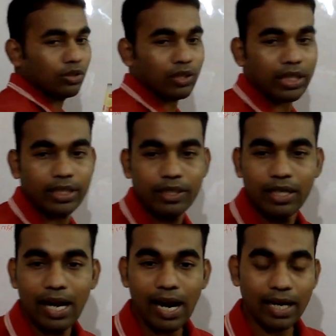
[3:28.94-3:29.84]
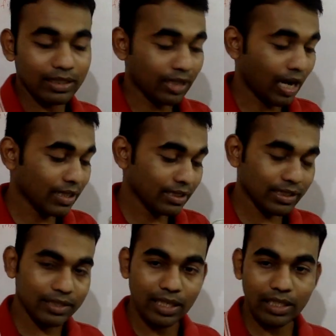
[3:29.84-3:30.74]
Okay, and the third thing
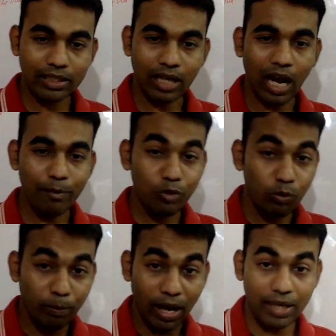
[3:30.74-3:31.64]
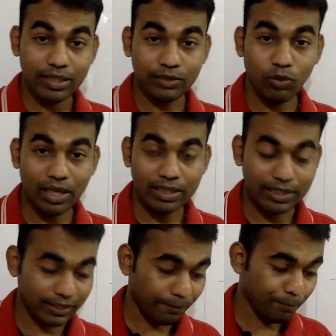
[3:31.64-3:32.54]
is that, have you marked one
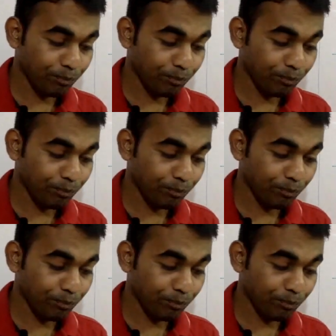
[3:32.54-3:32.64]
thing,